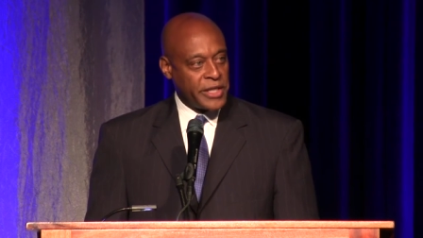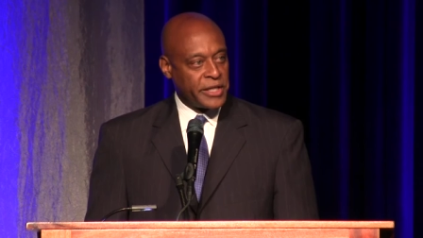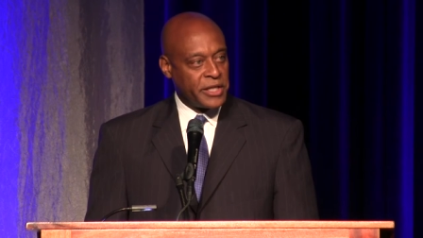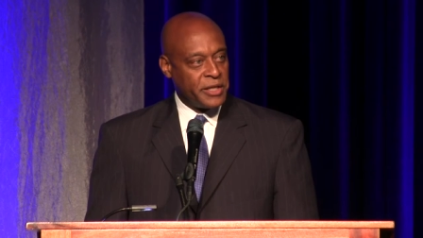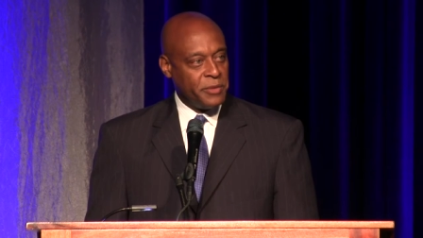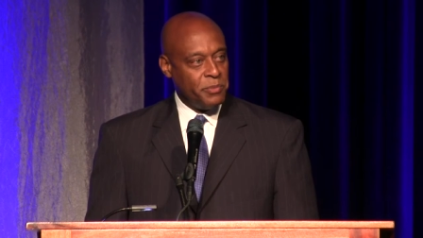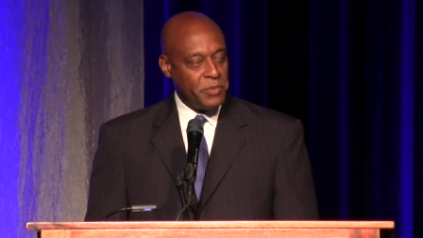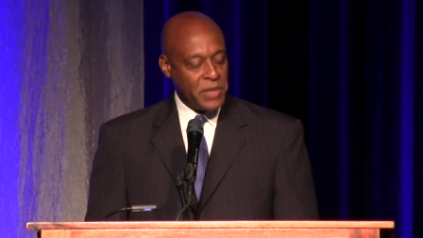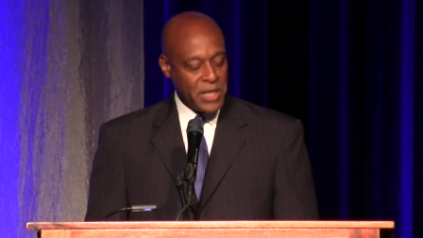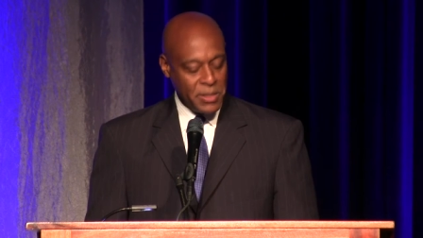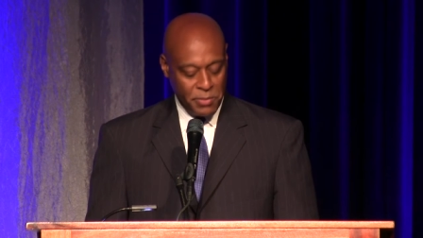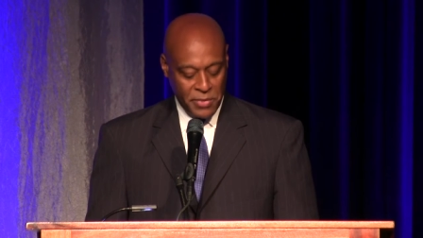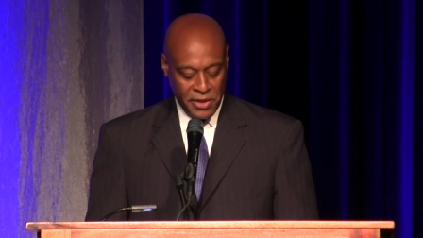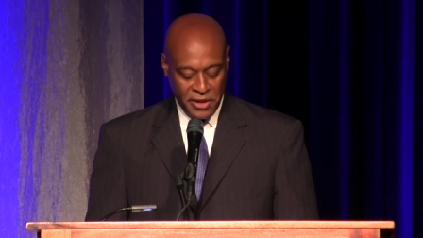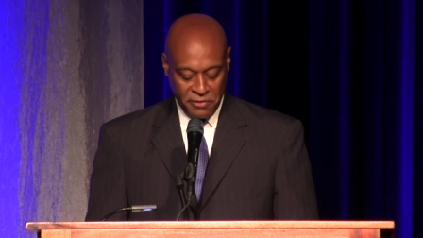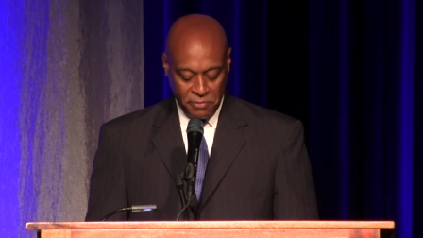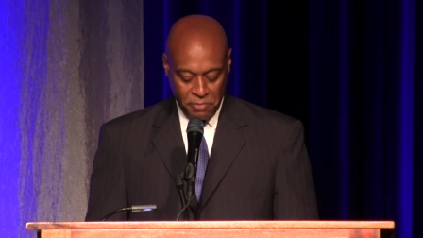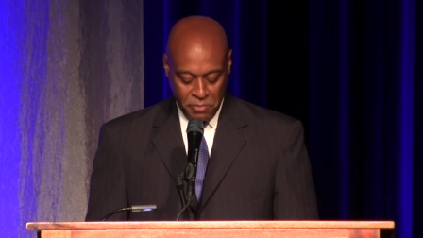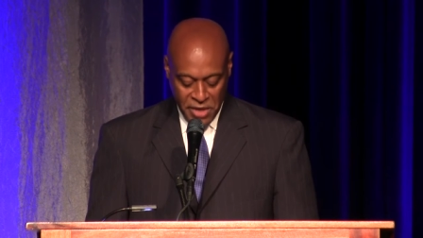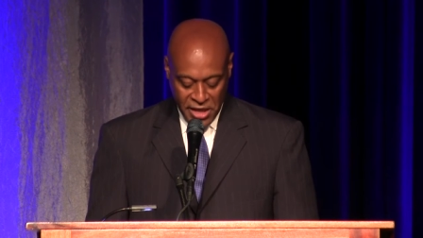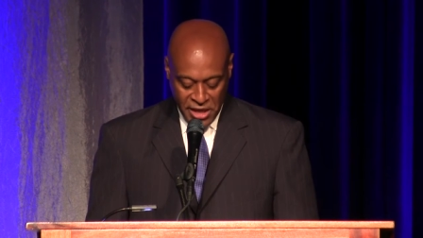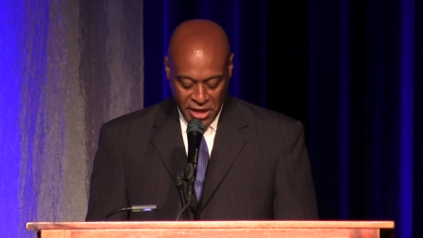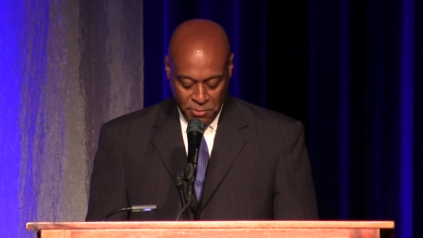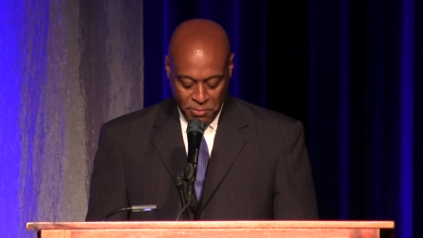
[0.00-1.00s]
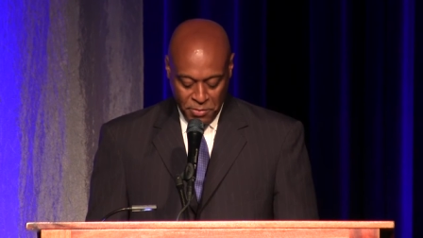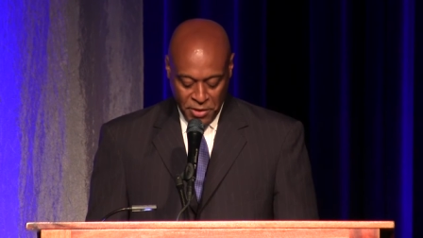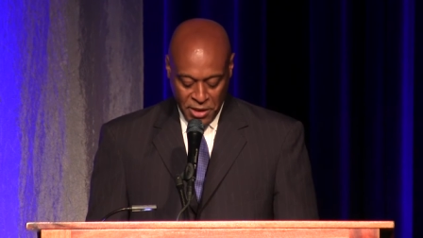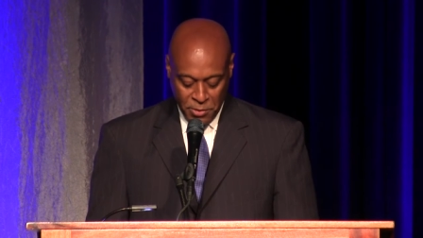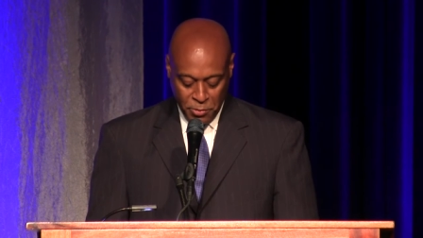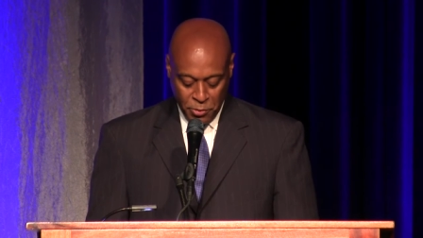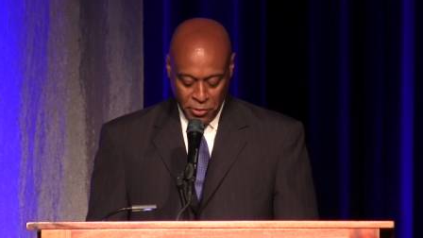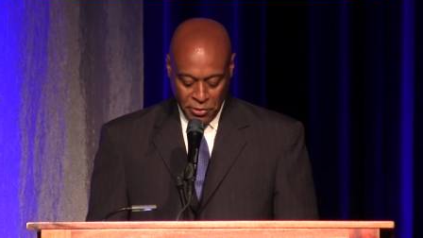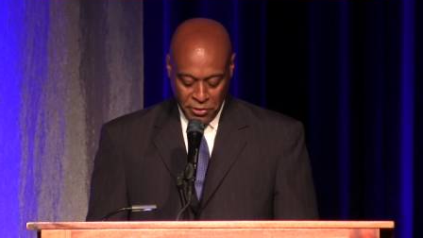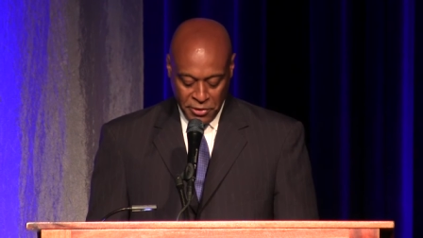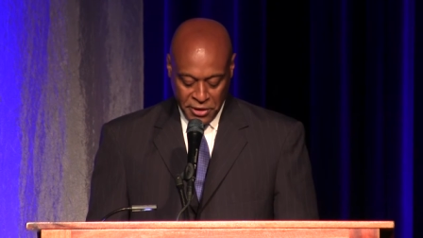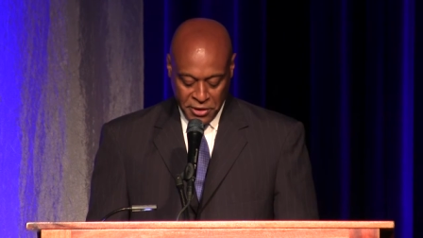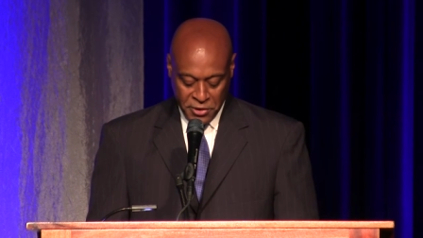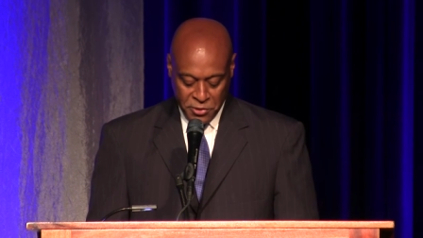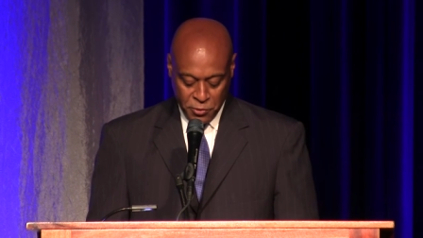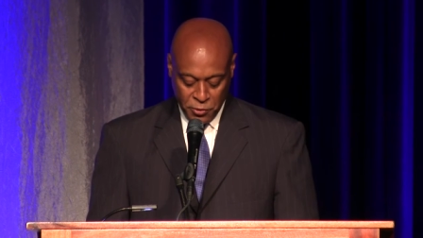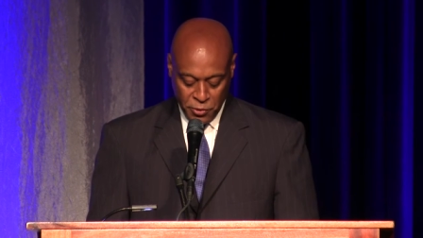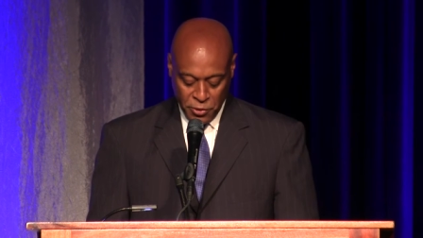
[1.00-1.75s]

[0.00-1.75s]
and commitment of many people in this